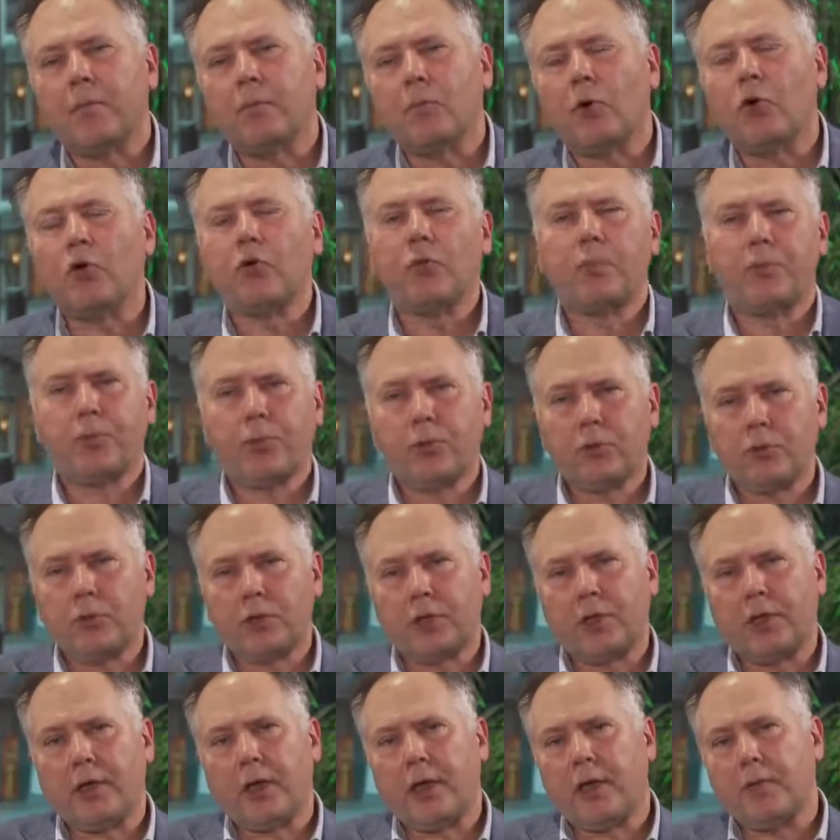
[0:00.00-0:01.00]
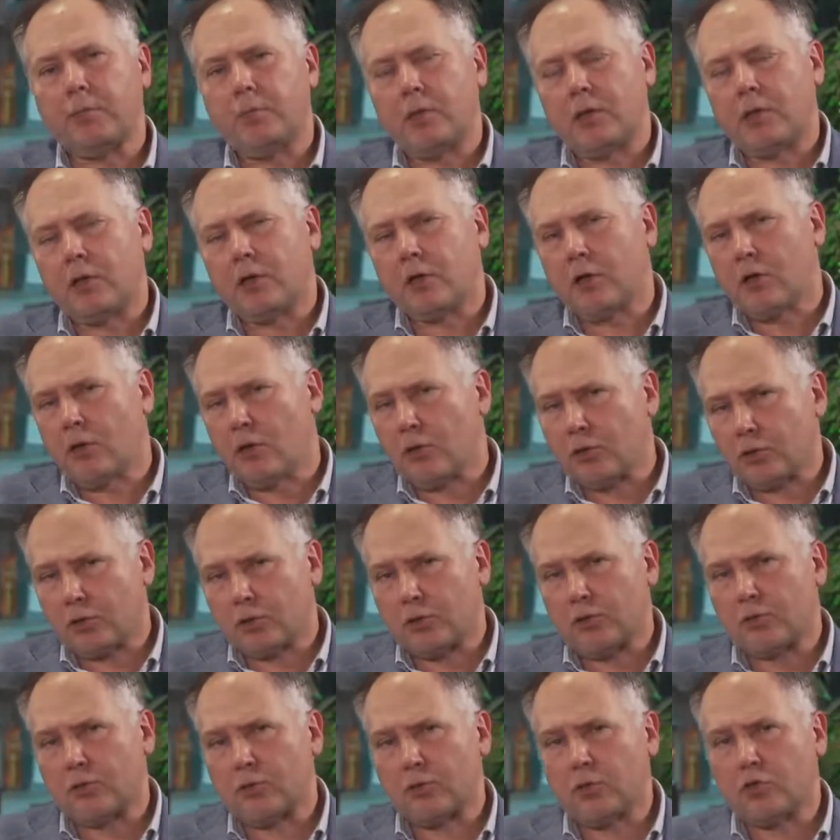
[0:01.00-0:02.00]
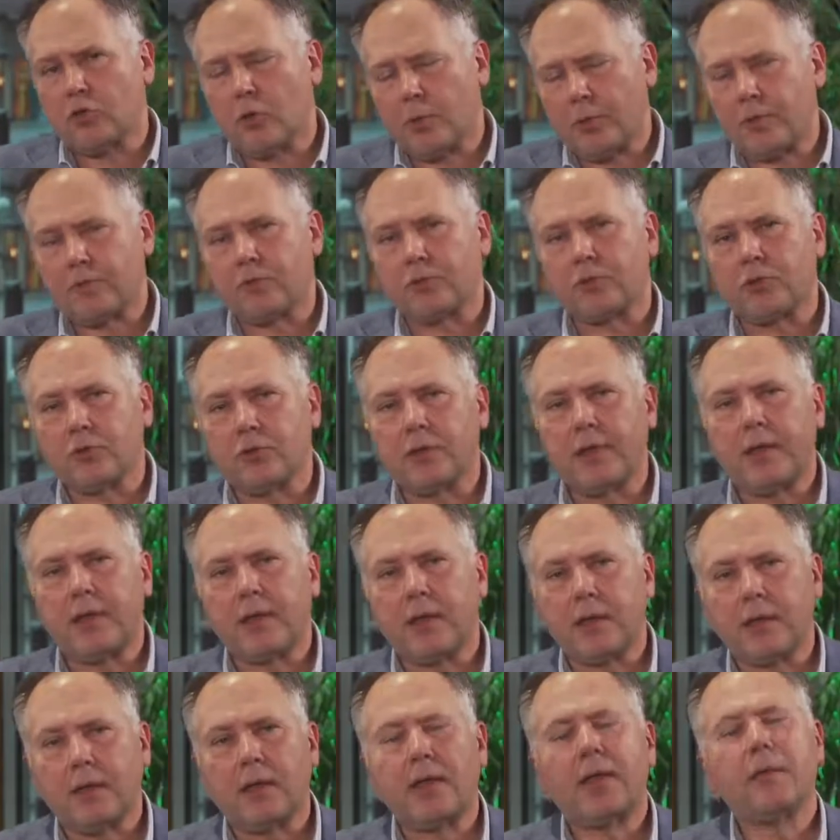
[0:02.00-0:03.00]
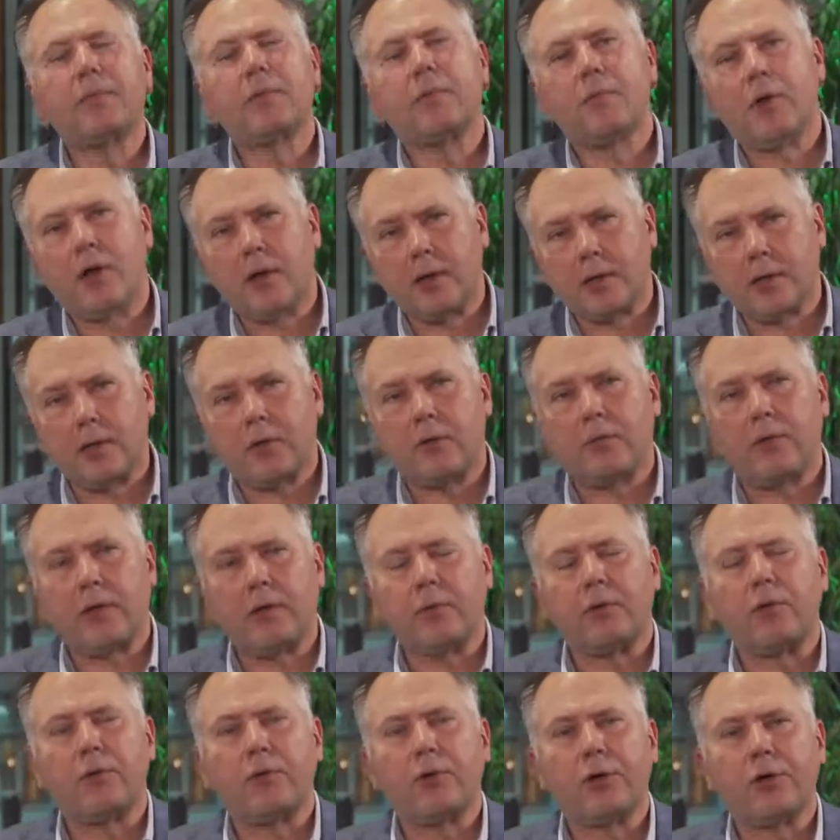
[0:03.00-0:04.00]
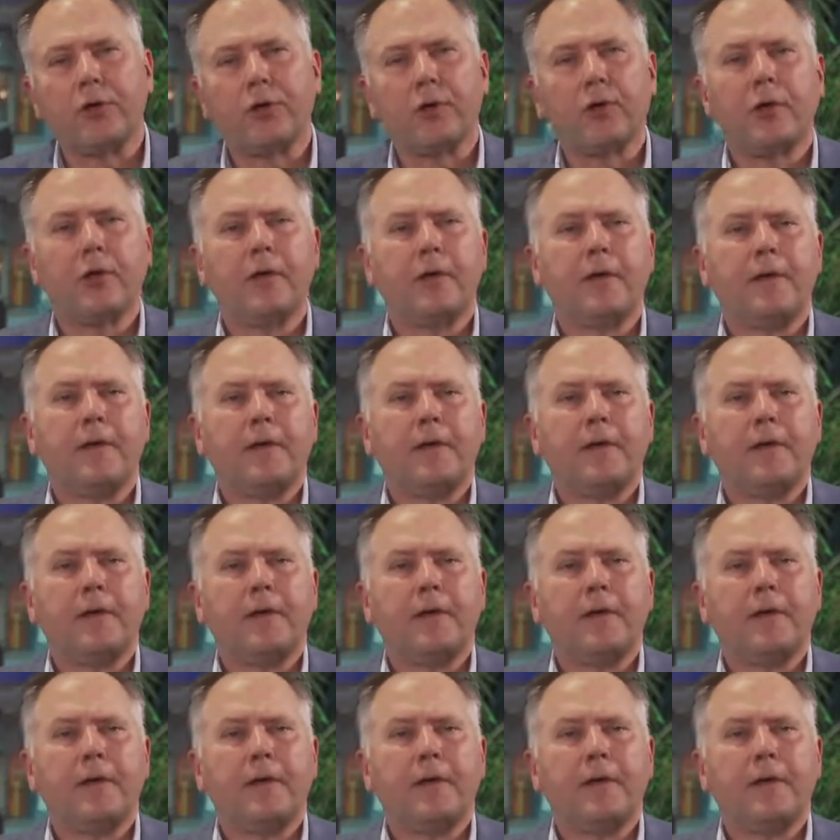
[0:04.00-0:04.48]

More importantly, and being closer to the topic for today, the labor market and the way we work,